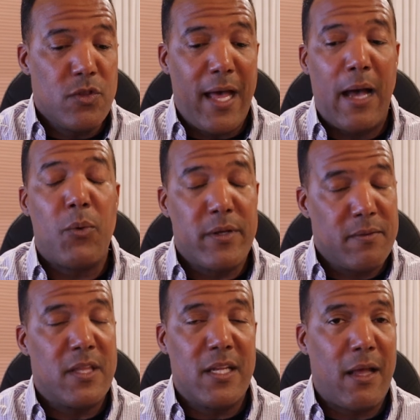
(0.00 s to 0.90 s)
I
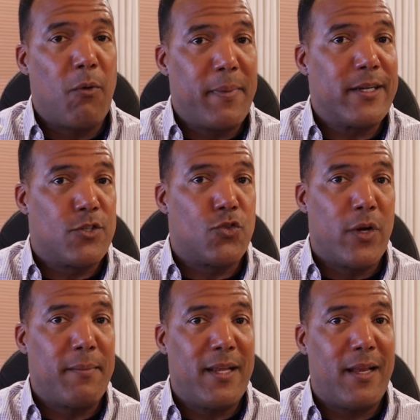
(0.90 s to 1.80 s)
would think that would be
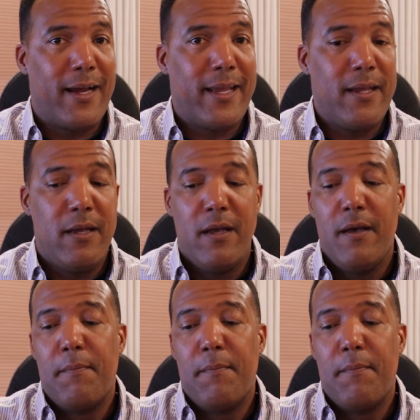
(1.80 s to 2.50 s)
extremely lucky.